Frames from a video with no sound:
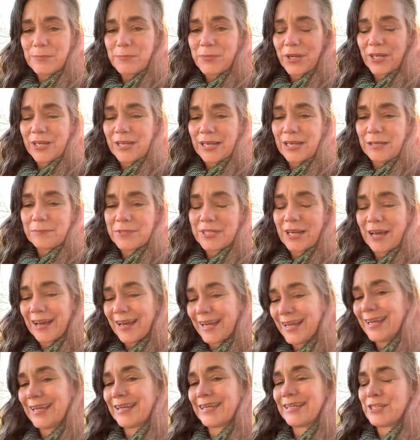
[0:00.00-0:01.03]
but
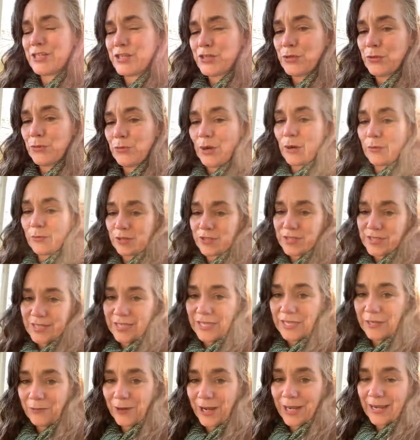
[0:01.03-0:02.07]
tying it into what we're
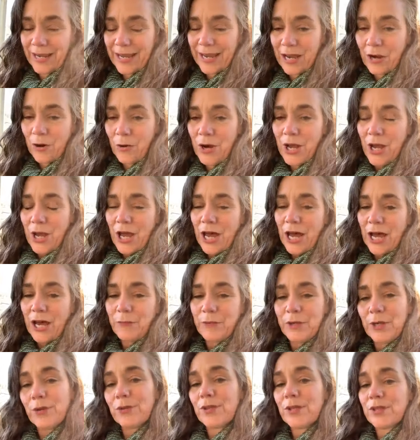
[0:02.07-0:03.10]
seeing right now.
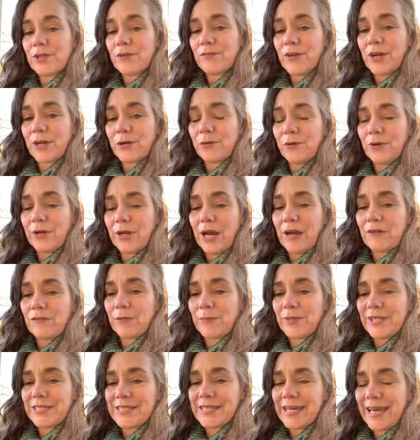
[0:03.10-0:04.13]
We know that the federal
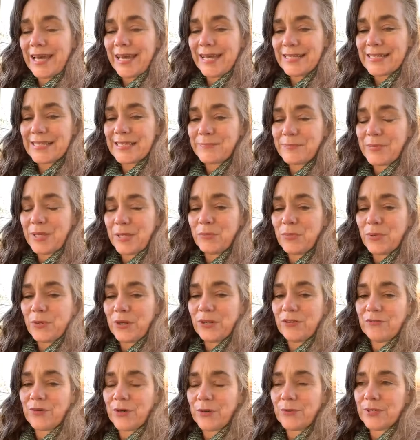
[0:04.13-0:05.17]
government has been
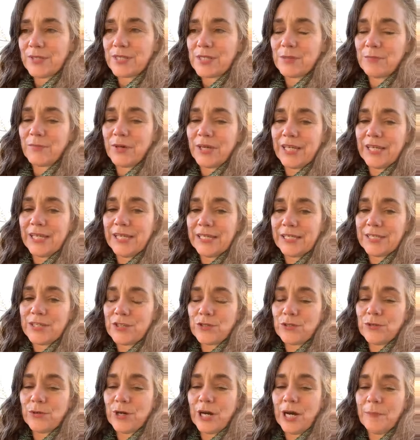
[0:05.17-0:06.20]
putting forward some money
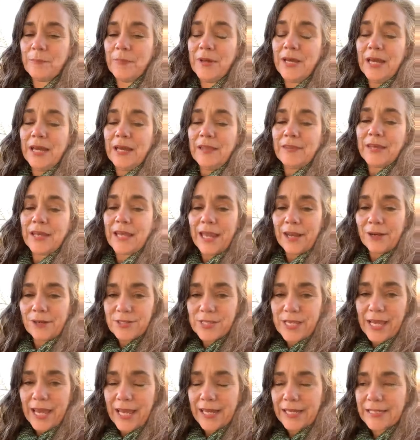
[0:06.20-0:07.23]
into the CARES
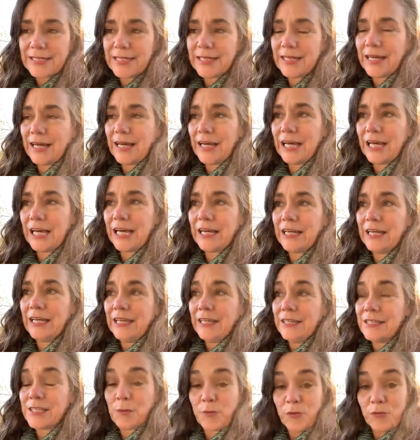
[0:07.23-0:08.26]
Act.
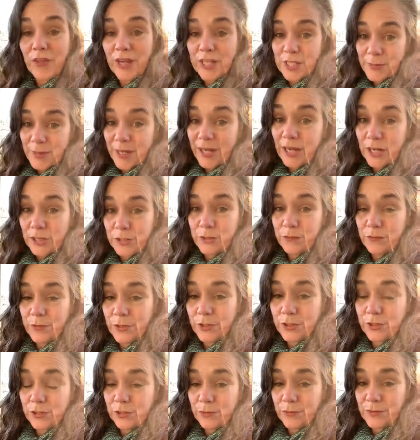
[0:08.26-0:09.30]
Some of that's been
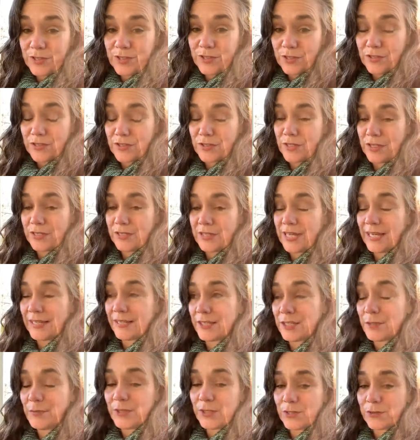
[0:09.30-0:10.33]
controversial. It was
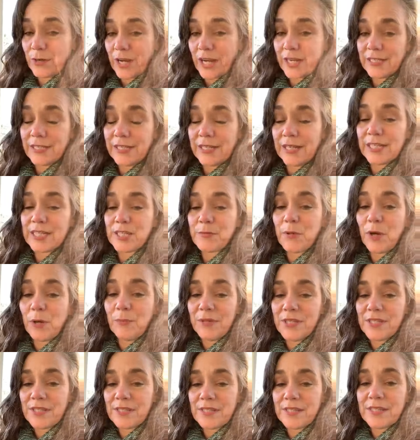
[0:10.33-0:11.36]
intended to be directed at small
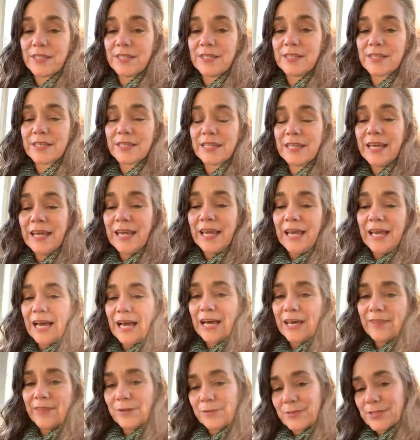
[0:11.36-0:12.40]
businesses, and
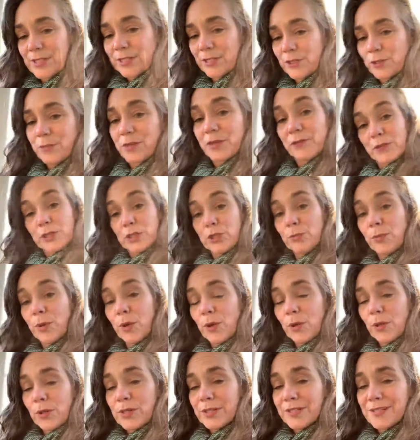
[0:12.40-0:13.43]
there's a little bit of a
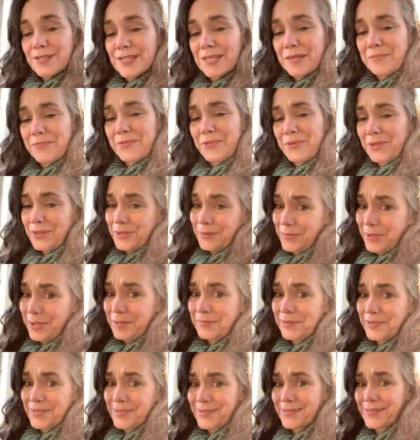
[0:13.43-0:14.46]
loophole, and some really
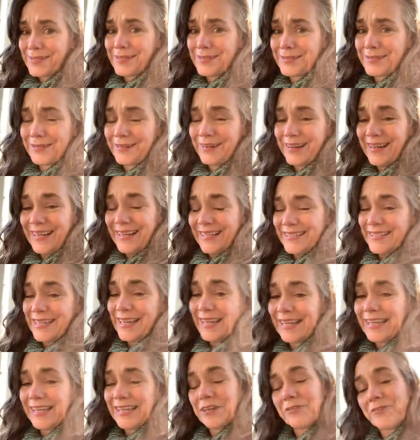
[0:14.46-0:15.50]
big businesses are
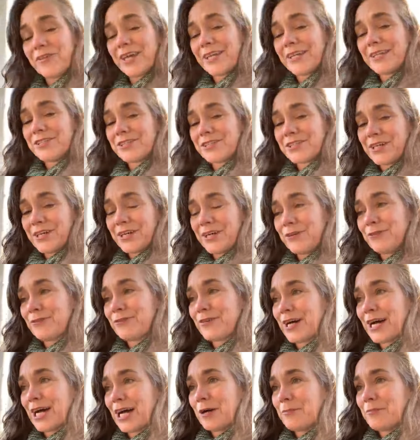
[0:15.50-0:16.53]
taking advantage of
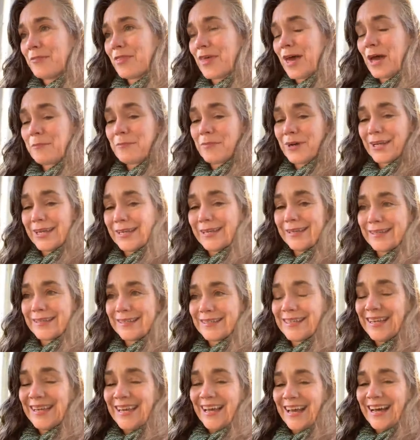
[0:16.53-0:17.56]
that money
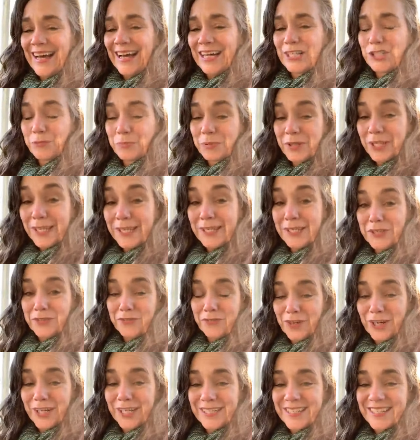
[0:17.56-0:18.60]
and depleting the
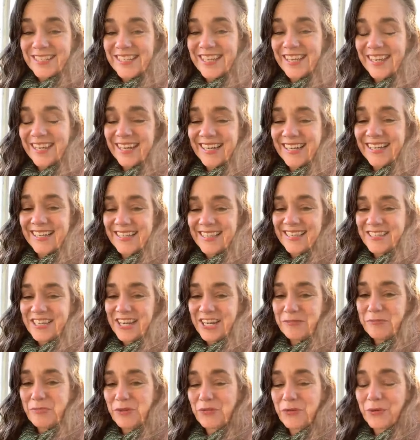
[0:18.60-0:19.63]
fund
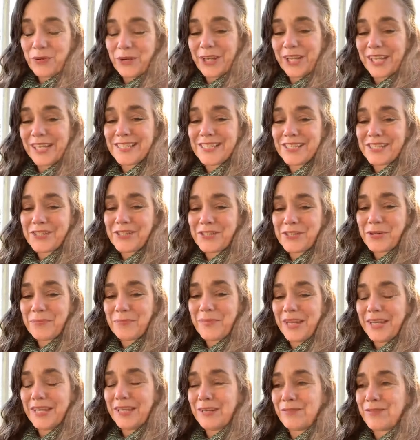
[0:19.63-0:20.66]
before it gets to so
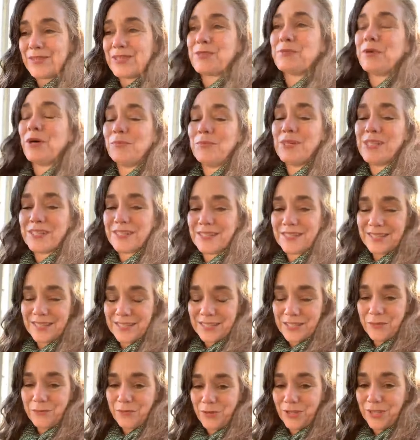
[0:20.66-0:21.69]
many of the small businesses
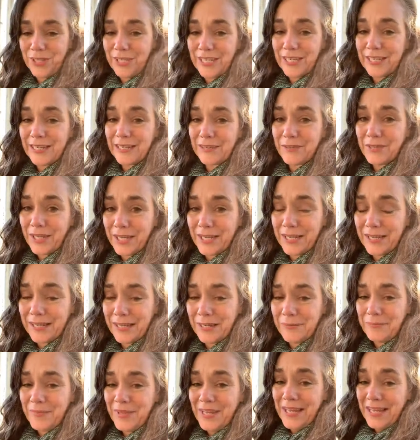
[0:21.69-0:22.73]
that really need it, like
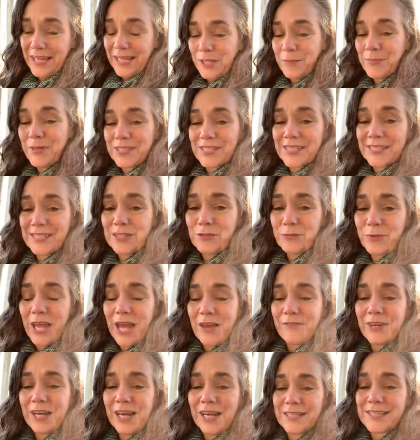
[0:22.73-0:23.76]
the businesses we
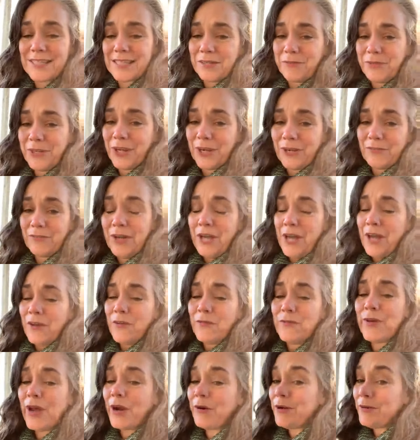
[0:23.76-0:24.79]
have in Ossining. We have
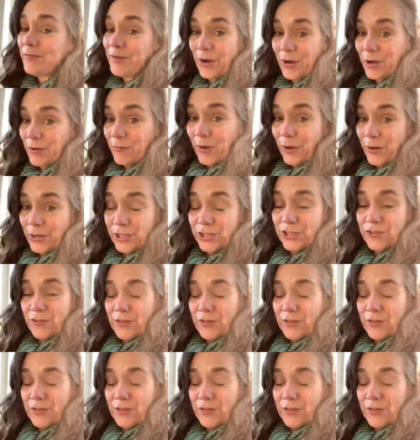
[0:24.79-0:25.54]
very, very, very